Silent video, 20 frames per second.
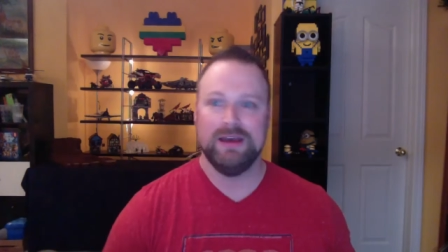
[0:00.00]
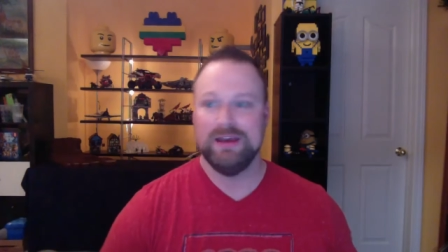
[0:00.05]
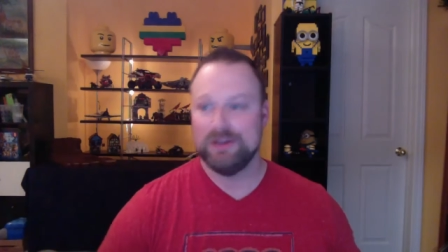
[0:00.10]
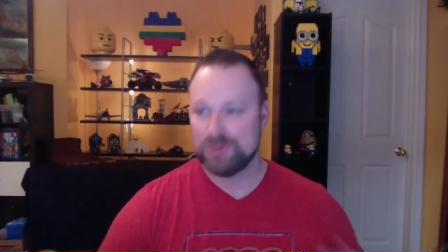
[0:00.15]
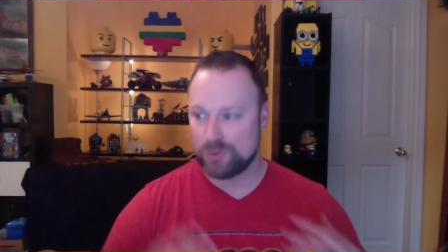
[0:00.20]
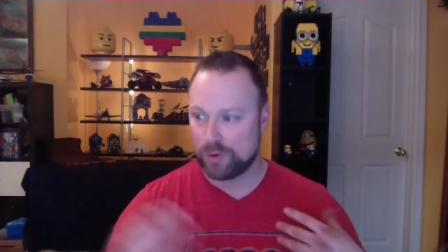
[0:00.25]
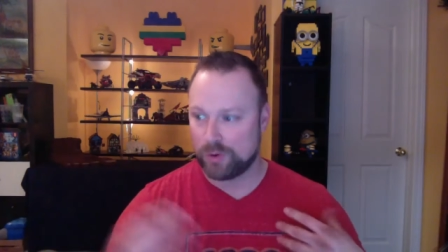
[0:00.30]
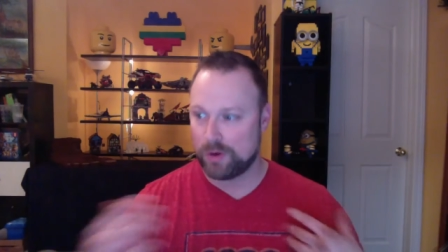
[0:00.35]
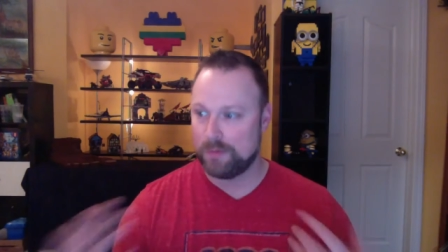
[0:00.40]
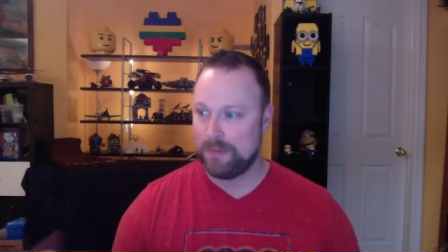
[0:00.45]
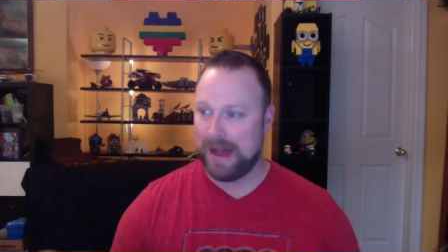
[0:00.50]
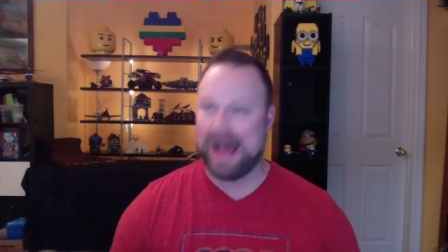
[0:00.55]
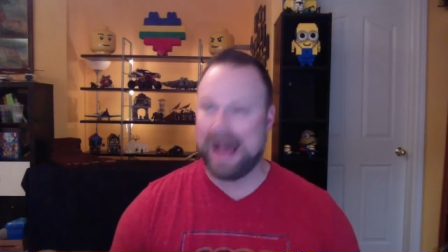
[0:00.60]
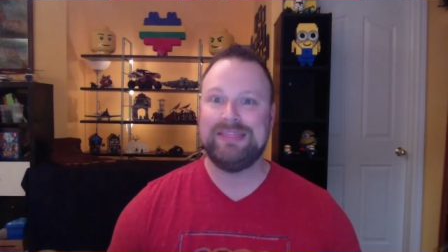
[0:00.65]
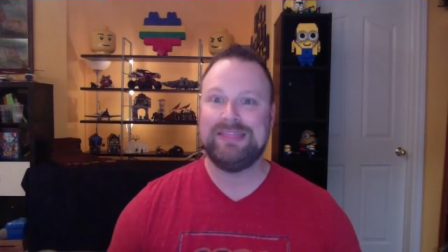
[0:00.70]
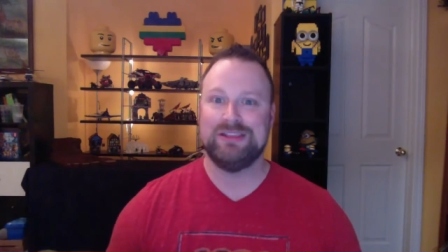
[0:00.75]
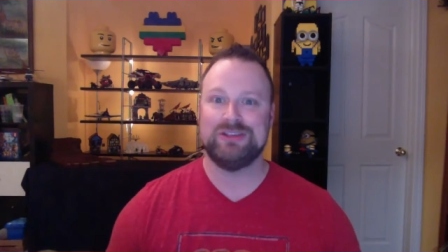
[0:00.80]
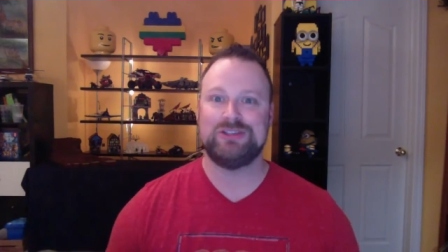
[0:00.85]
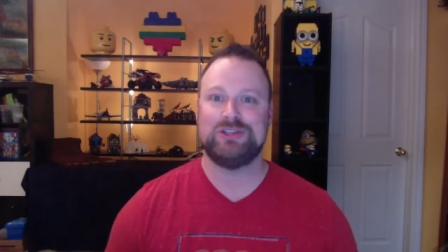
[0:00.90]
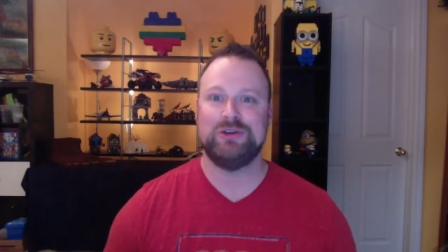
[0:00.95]
to
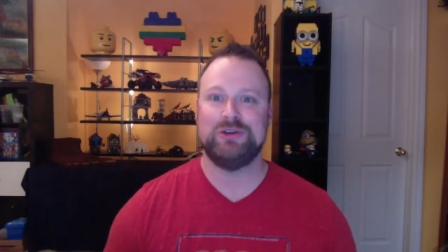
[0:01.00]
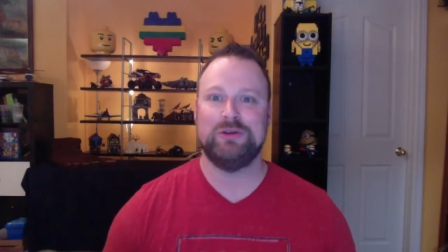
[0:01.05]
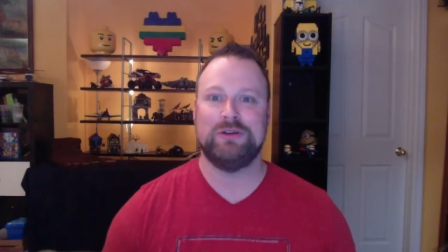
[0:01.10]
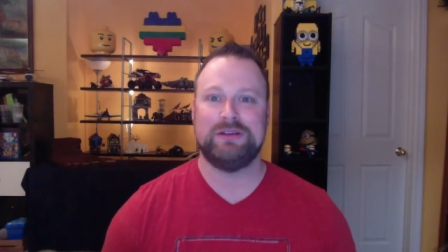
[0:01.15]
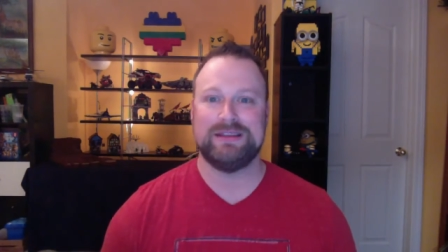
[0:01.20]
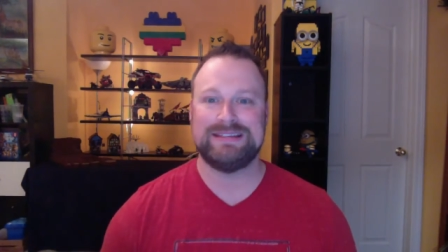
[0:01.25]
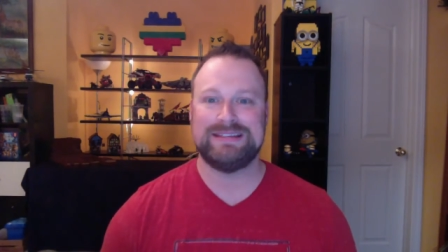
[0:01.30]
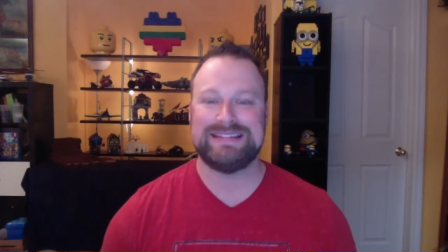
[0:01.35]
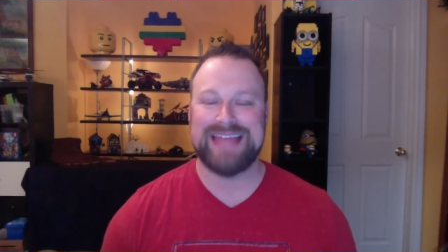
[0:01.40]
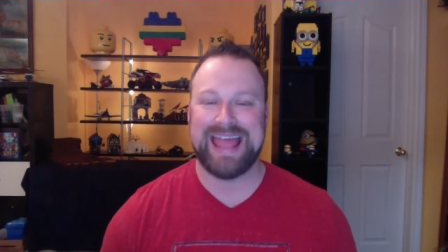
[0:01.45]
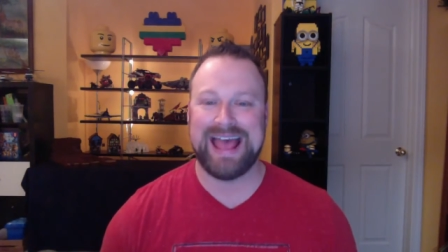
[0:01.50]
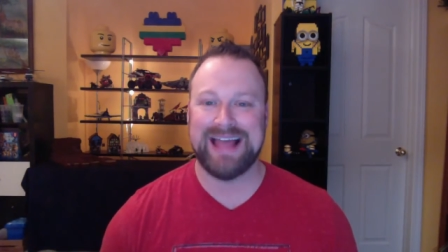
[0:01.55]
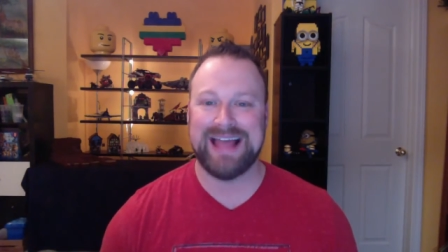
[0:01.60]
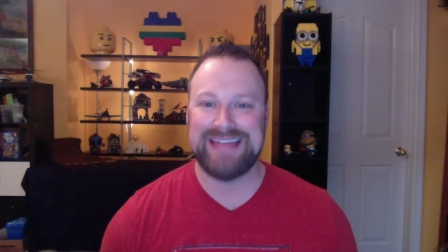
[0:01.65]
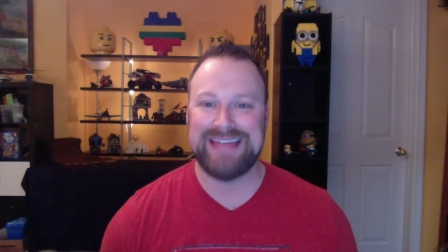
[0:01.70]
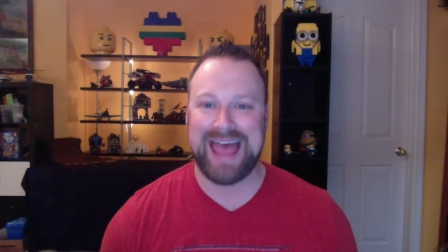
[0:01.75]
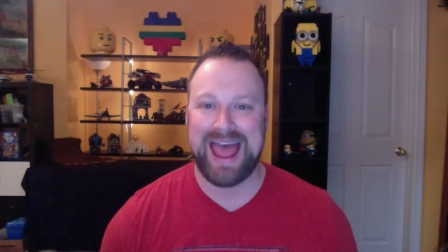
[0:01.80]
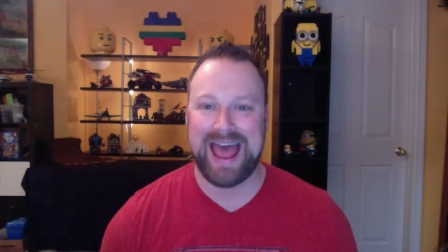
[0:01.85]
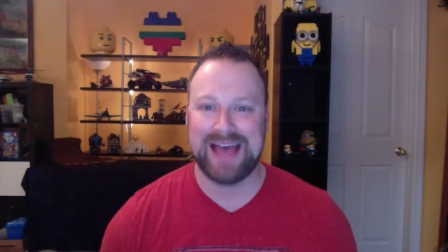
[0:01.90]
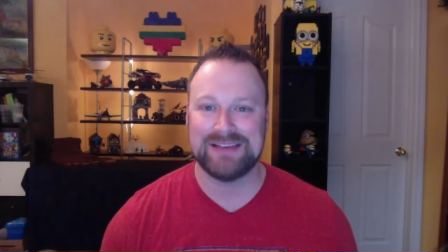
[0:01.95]
remind the student to stay on
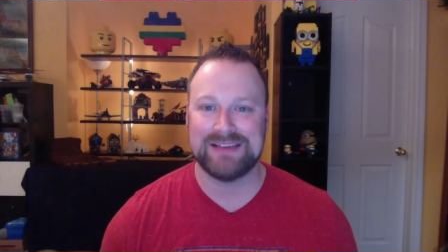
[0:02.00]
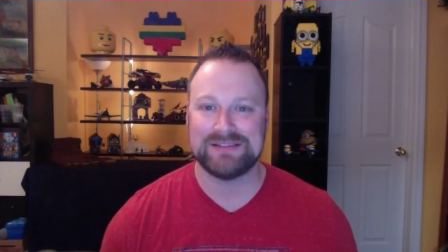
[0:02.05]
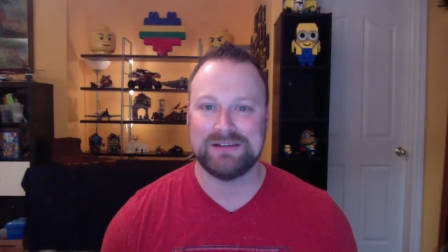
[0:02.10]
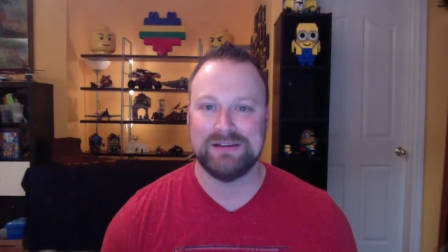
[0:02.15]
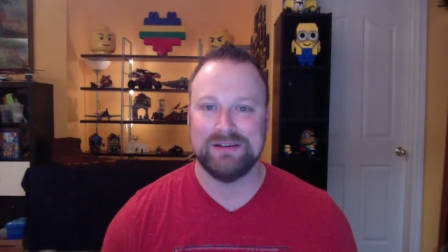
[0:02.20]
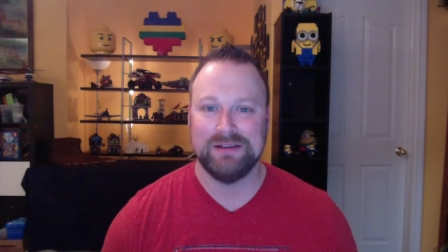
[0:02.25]
task.